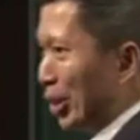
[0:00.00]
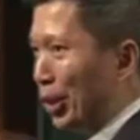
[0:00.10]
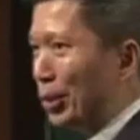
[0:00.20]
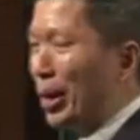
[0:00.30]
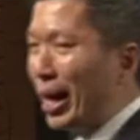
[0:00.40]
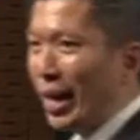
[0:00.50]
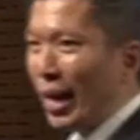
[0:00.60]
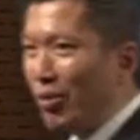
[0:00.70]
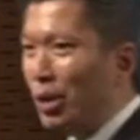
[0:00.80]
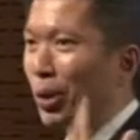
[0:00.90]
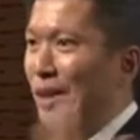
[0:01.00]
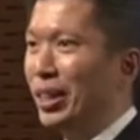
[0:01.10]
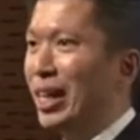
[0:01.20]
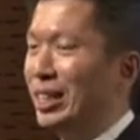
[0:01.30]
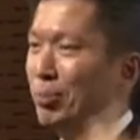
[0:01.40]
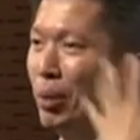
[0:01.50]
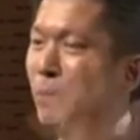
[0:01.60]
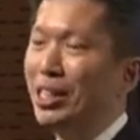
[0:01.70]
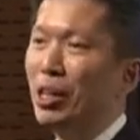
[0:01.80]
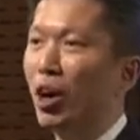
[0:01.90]
we know, every quarter ST
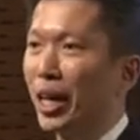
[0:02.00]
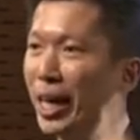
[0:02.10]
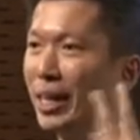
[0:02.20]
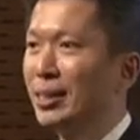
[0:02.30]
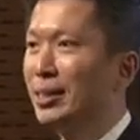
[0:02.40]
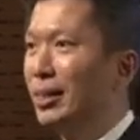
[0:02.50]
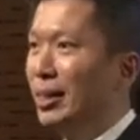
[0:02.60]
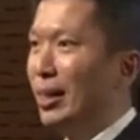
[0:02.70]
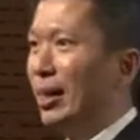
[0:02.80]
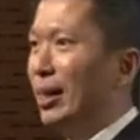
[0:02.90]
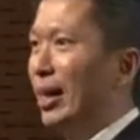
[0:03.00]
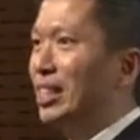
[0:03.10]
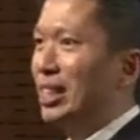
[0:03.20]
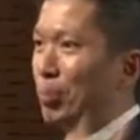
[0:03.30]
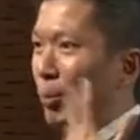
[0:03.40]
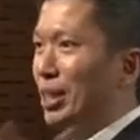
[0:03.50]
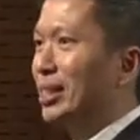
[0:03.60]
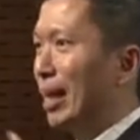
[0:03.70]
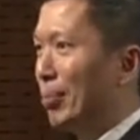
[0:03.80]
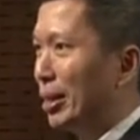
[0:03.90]
Property organize ST Property
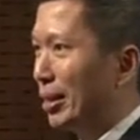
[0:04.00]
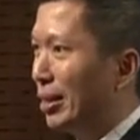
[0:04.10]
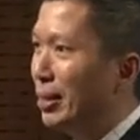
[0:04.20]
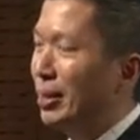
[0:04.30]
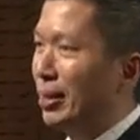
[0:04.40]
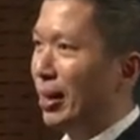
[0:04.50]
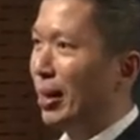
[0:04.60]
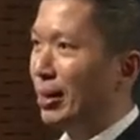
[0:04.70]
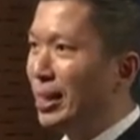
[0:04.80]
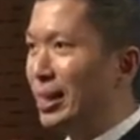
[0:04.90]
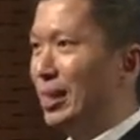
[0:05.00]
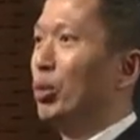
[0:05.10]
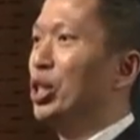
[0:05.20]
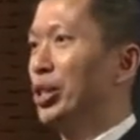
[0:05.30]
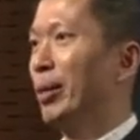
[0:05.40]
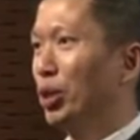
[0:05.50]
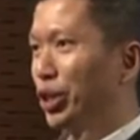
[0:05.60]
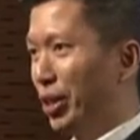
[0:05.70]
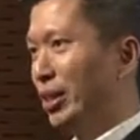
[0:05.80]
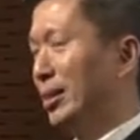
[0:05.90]
seminar. This is a workshop.
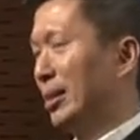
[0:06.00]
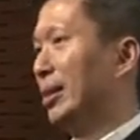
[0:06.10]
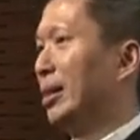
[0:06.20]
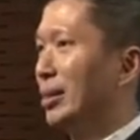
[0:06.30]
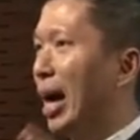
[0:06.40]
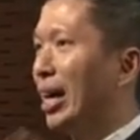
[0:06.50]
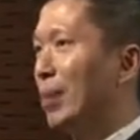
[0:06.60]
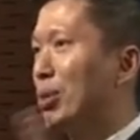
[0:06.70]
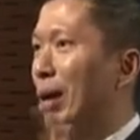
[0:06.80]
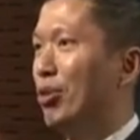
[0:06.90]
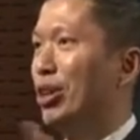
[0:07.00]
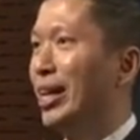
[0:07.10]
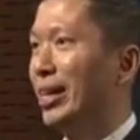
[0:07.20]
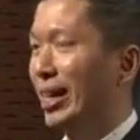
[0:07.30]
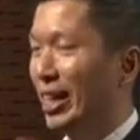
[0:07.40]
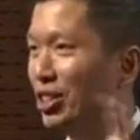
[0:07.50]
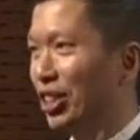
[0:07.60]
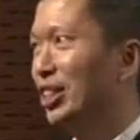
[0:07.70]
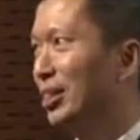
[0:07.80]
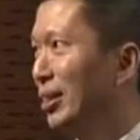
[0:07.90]
Workshop is target primarily at
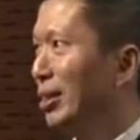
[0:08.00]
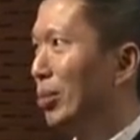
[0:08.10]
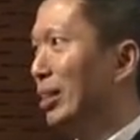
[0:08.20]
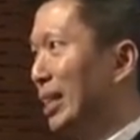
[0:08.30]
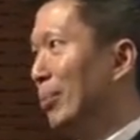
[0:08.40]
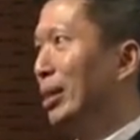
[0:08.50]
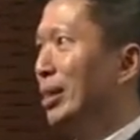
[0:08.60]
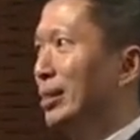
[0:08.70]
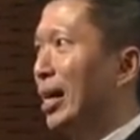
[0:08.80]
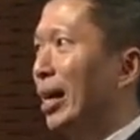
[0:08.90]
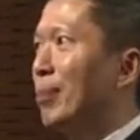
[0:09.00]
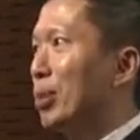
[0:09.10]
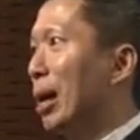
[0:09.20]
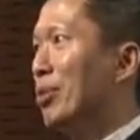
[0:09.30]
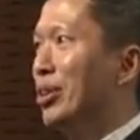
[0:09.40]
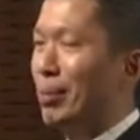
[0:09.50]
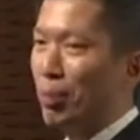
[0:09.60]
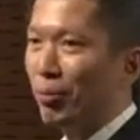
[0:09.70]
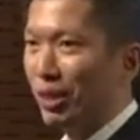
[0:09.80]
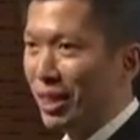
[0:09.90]
agents, but seminar is target primarily at
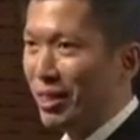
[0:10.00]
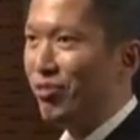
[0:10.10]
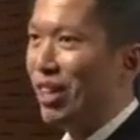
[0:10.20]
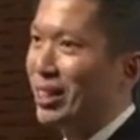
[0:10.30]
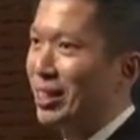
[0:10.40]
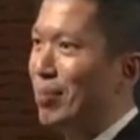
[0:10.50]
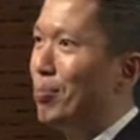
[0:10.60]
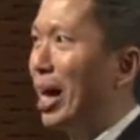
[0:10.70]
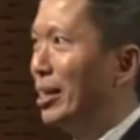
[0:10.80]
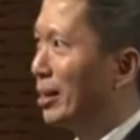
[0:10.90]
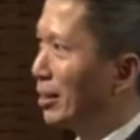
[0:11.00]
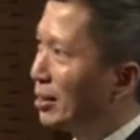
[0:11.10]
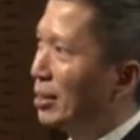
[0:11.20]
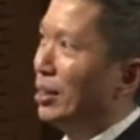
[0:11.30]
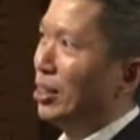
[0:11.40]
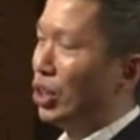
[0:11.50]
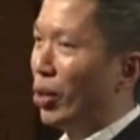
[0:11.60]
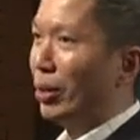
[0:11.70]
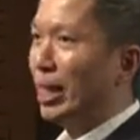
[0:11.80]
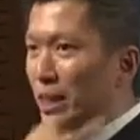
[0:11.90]
property investors and buyers.
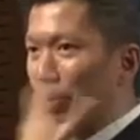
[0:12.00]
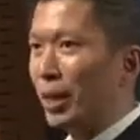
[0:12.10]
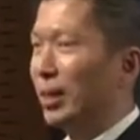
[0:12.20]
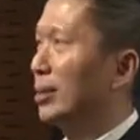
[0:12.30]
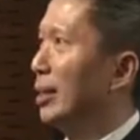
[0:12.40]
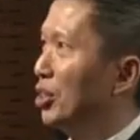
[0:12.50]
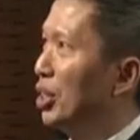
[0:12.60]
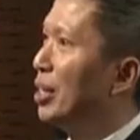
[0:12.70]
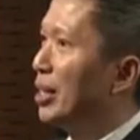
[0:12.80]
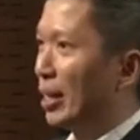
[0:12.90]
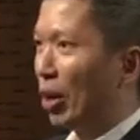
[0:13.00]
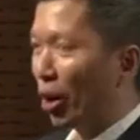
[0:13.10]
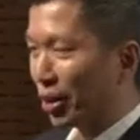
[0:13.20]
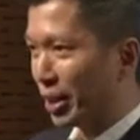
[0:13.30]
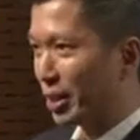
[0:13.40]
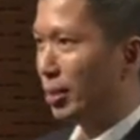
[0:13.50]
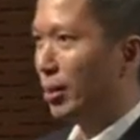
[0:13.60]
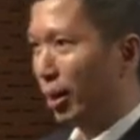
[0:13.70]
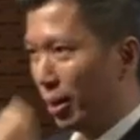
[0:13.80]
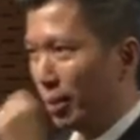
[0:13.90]
So next one is actually in August.
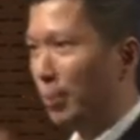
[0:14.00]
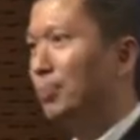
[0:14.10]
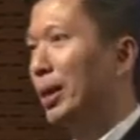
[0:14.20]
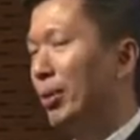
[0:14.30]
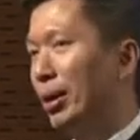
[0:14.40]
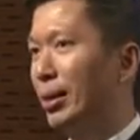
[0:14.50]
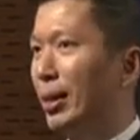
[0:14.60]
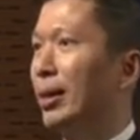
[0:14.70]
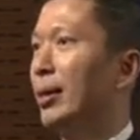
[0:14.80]
That one